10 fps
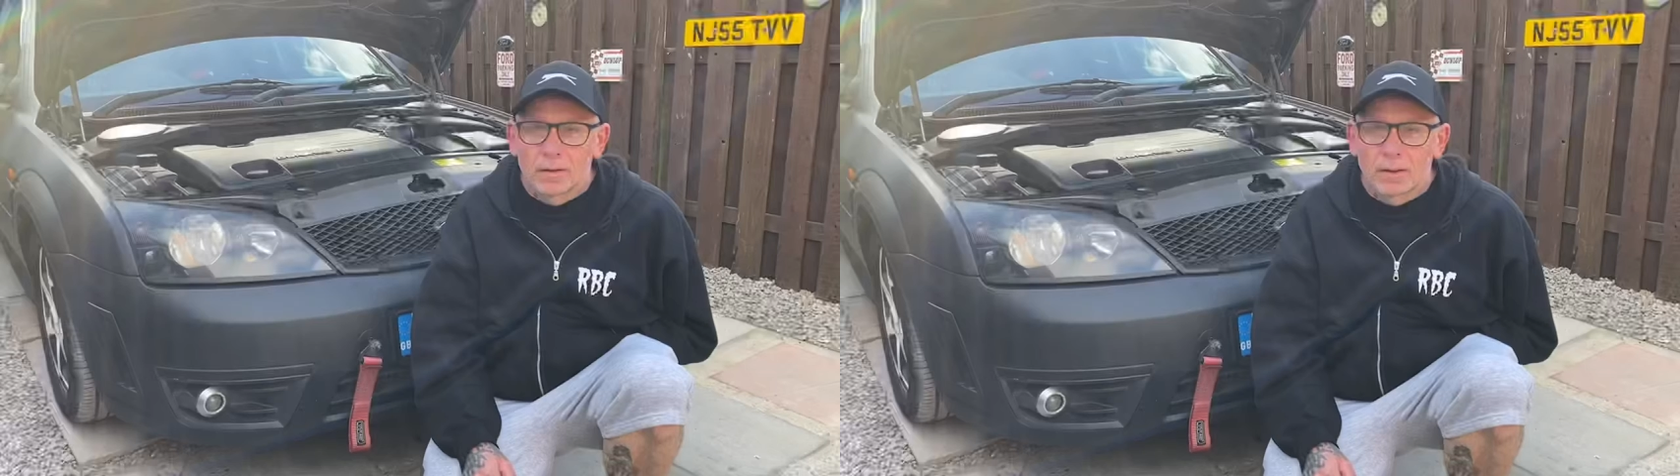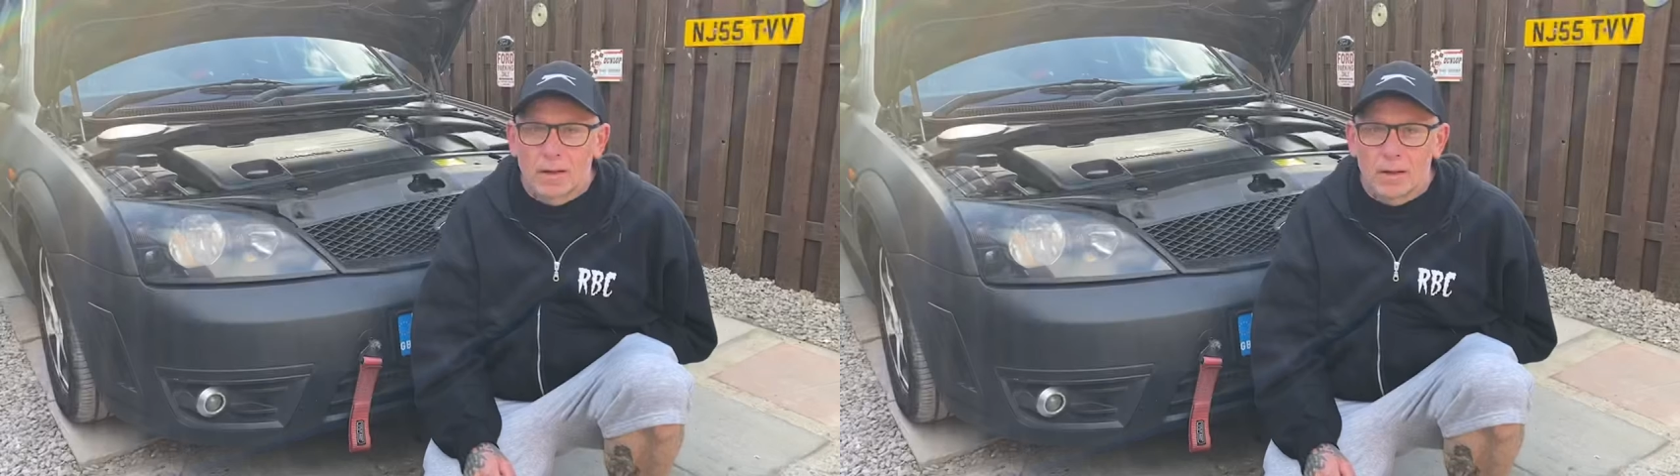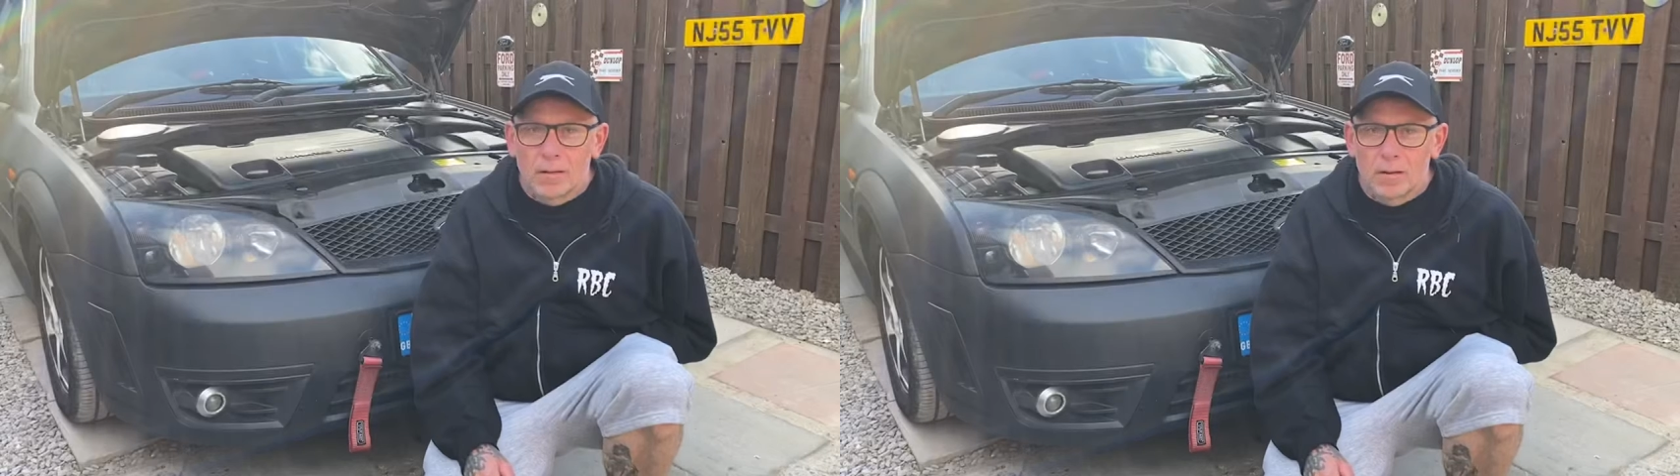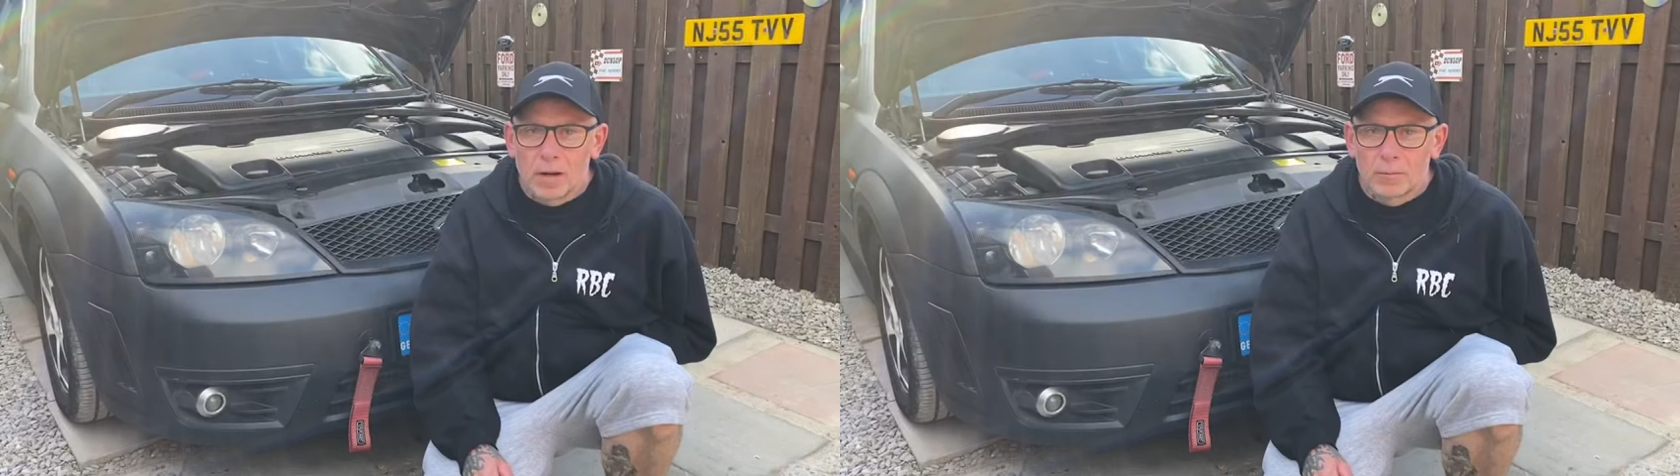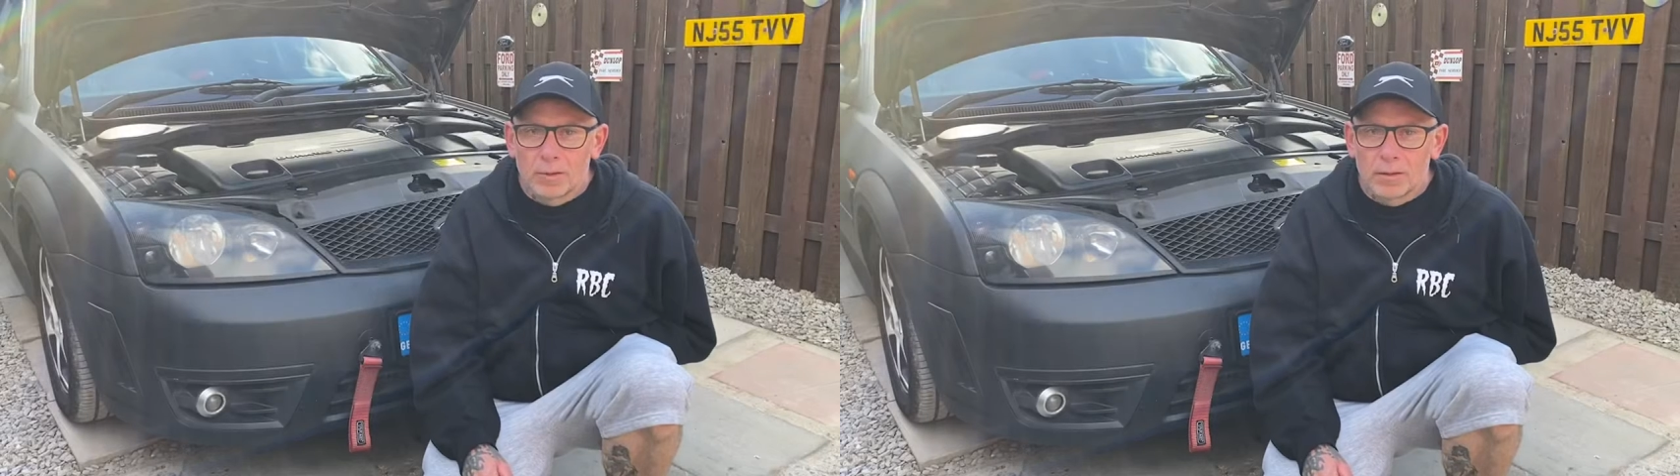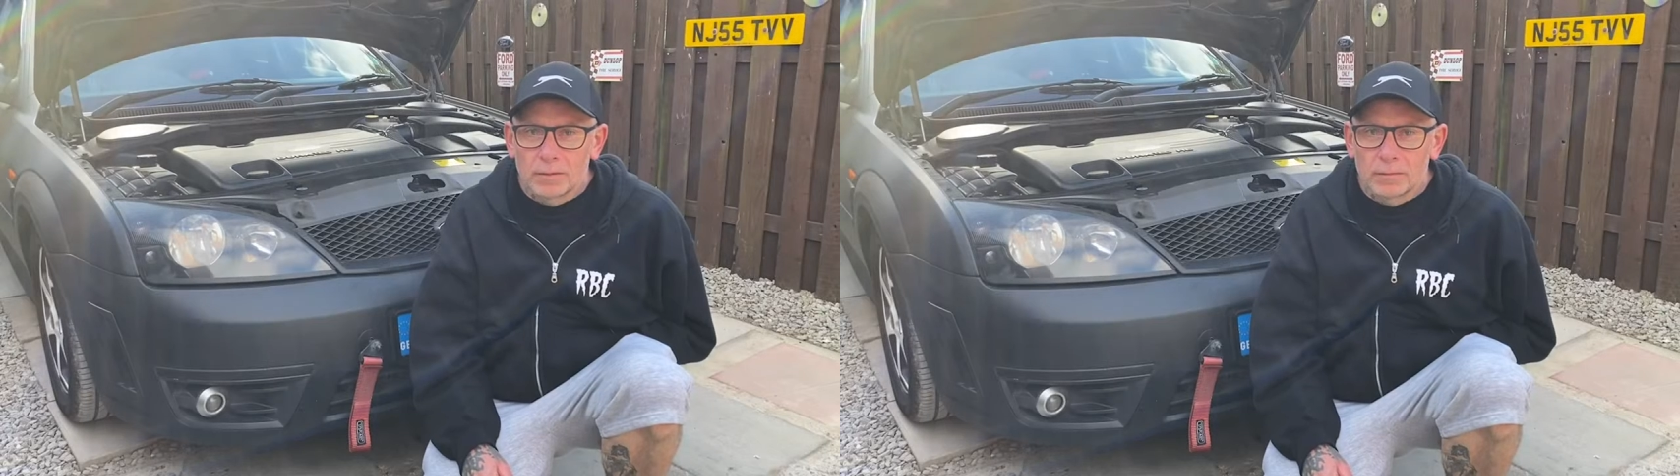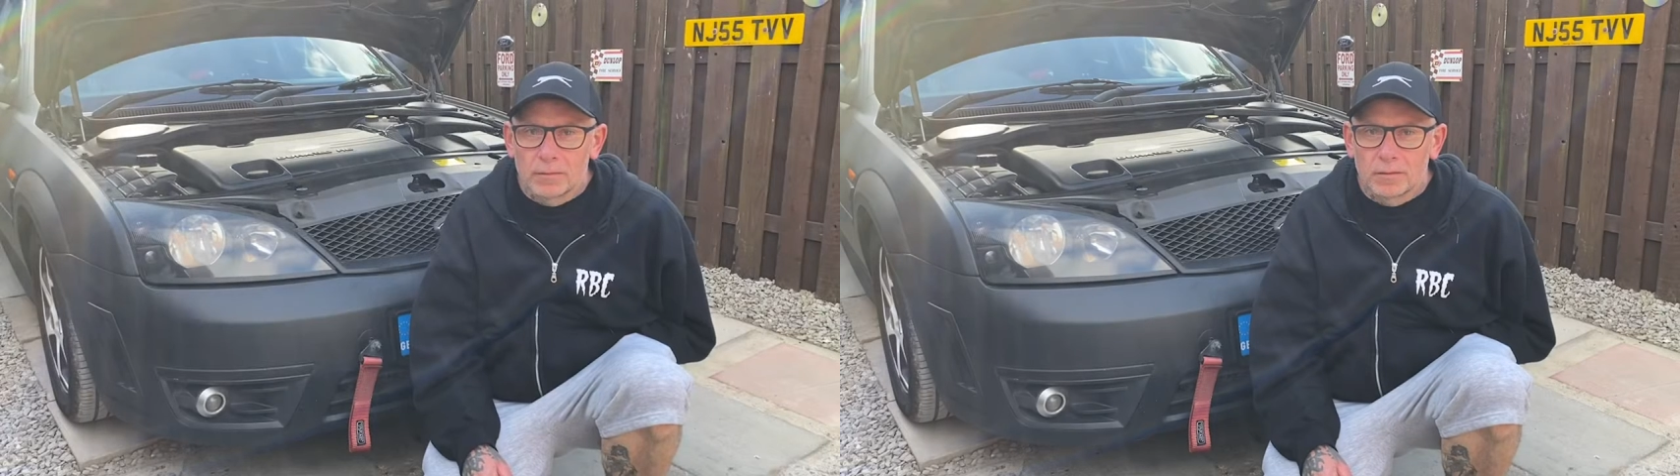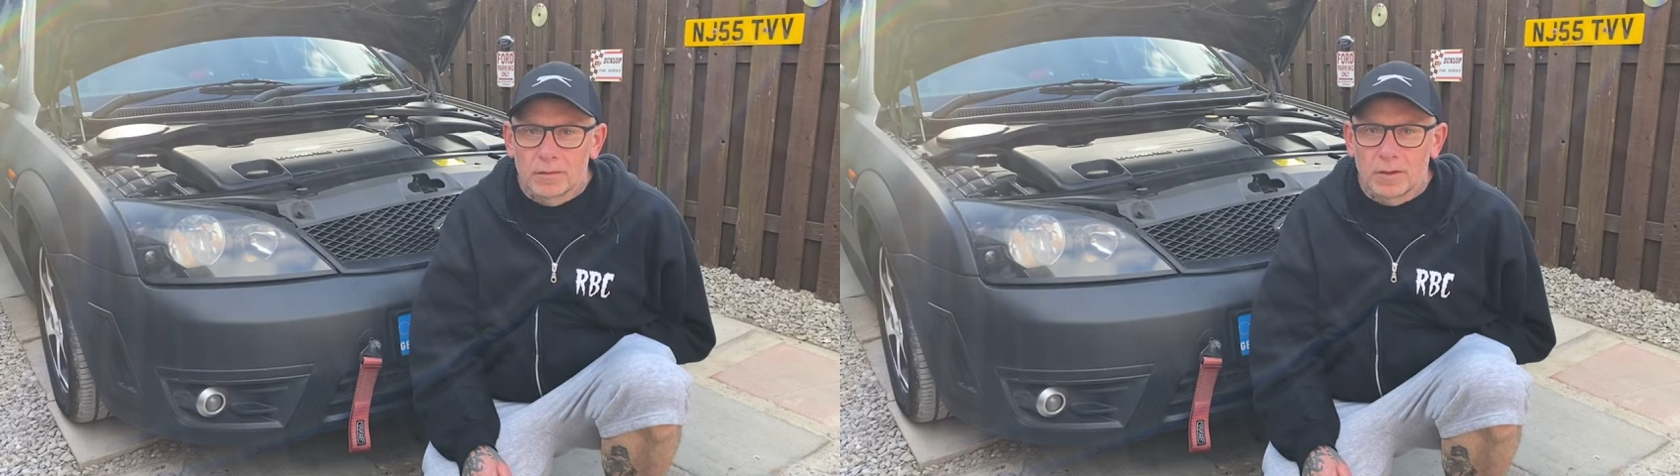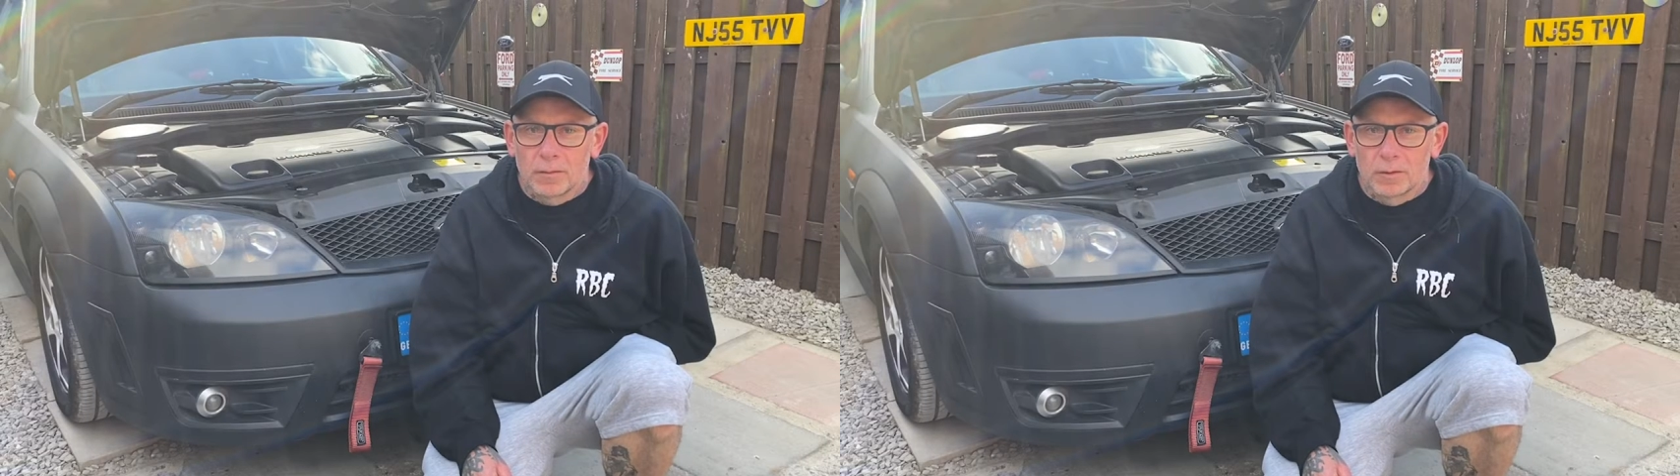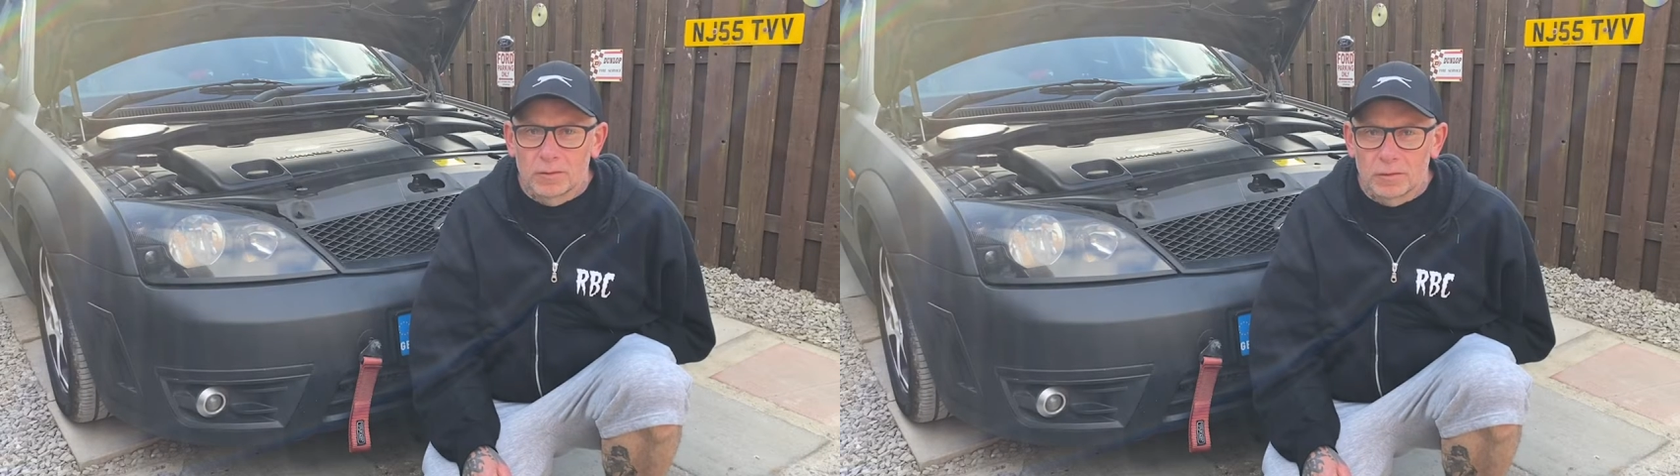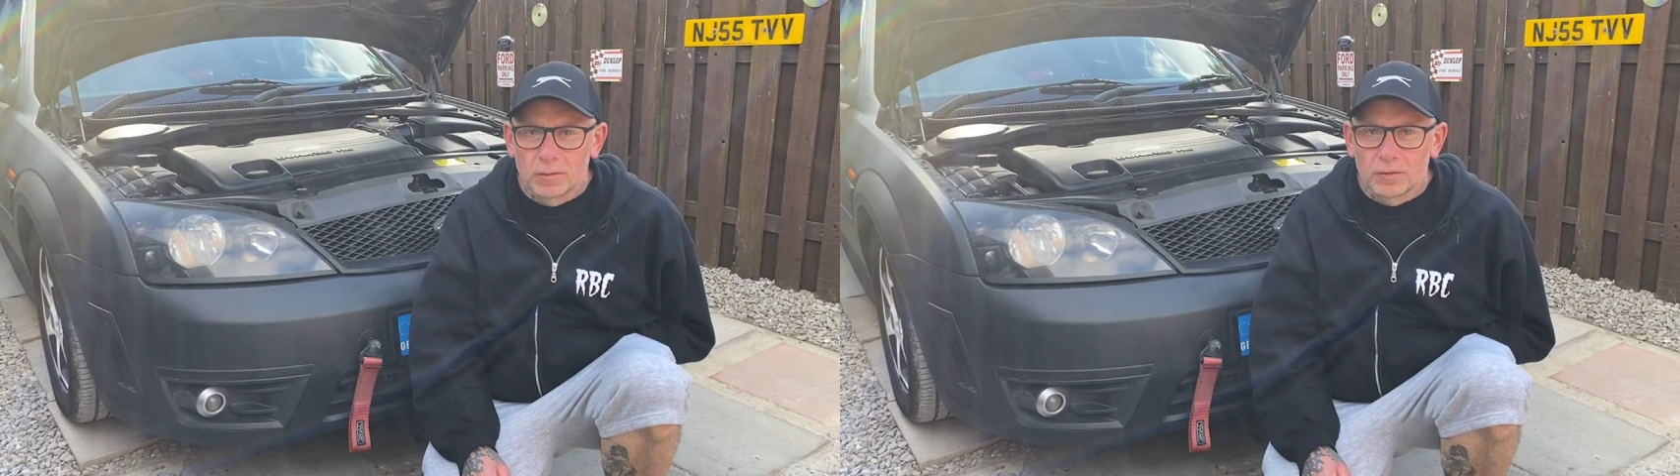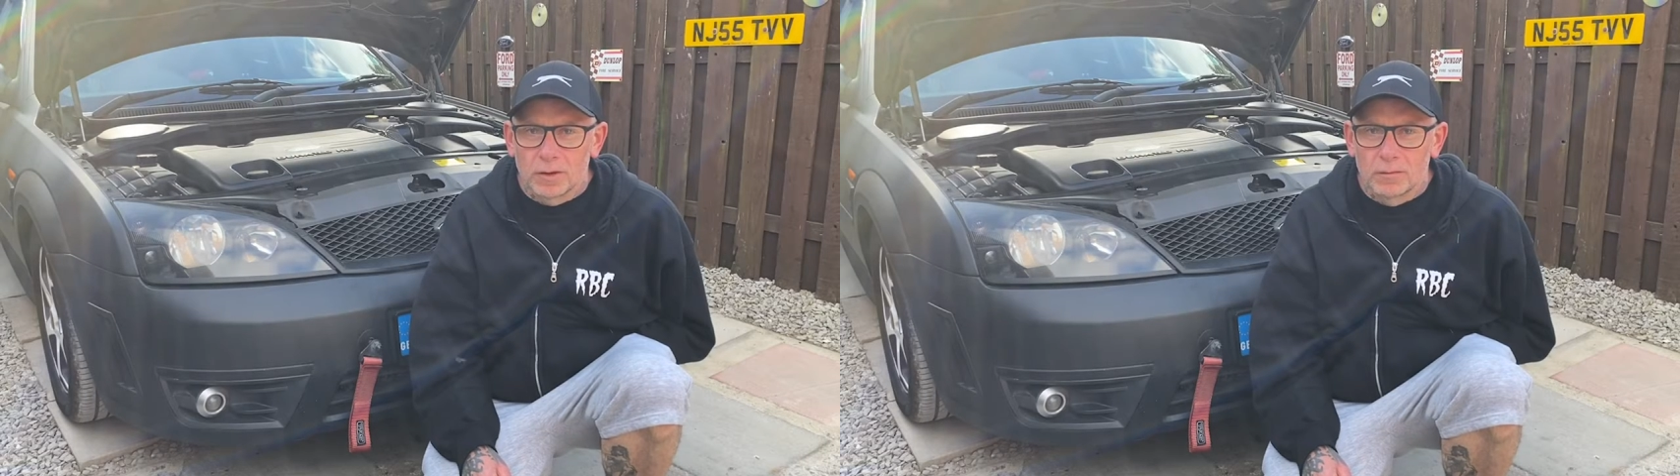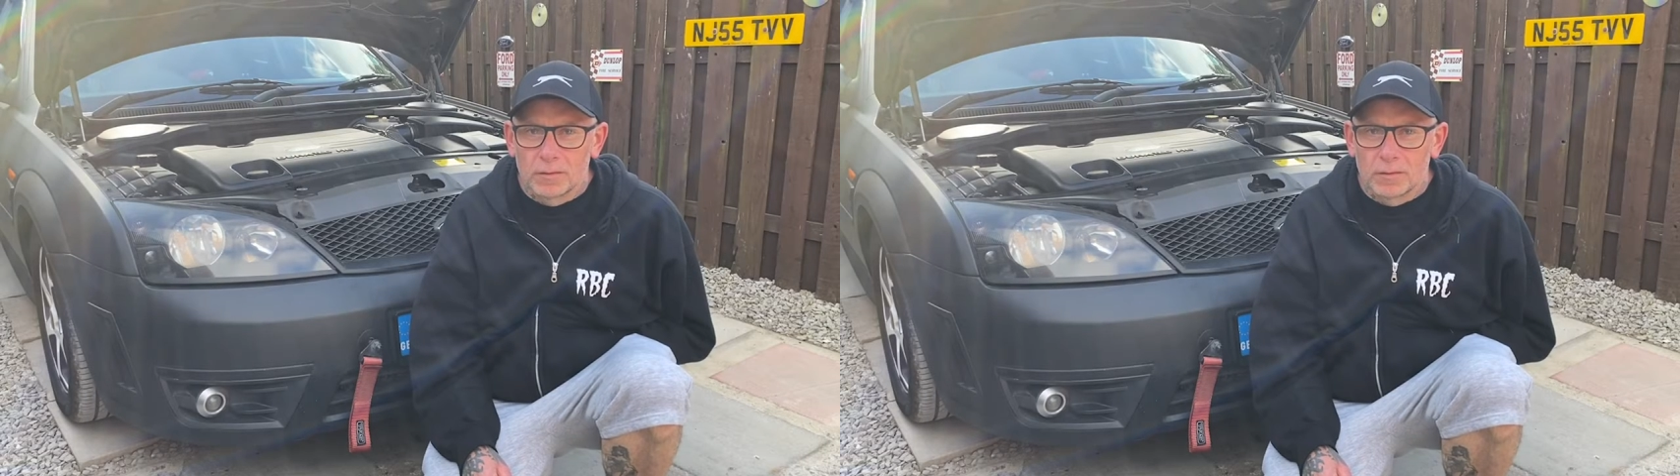Hello, I'm Dave. Today I'm going to do a short